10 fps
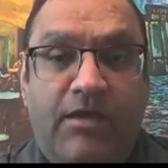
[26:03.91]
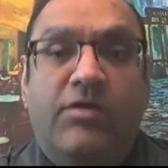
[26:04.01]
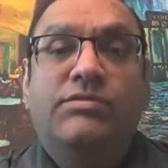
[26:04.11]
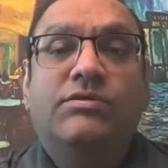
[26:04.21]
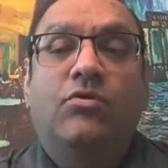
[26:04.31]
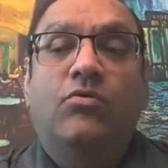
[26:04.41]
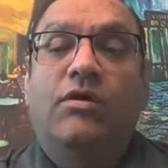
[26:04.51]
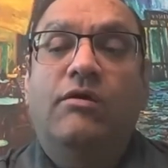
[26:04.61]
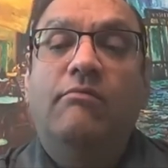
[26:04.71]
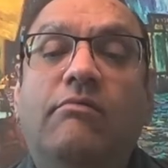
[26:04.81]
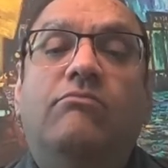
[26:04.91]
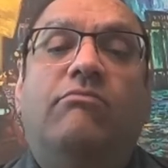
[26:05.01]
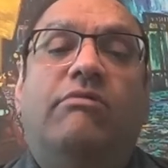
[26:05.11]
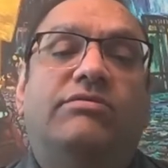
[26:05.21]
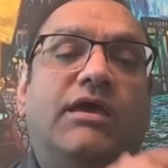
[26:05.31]
So,
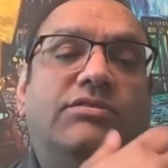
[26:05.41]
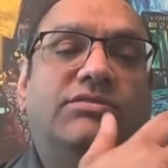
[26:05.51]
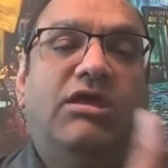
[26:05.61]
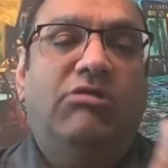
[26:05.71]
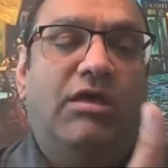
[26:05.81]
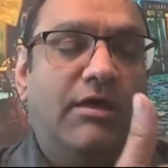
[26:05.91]
as I said,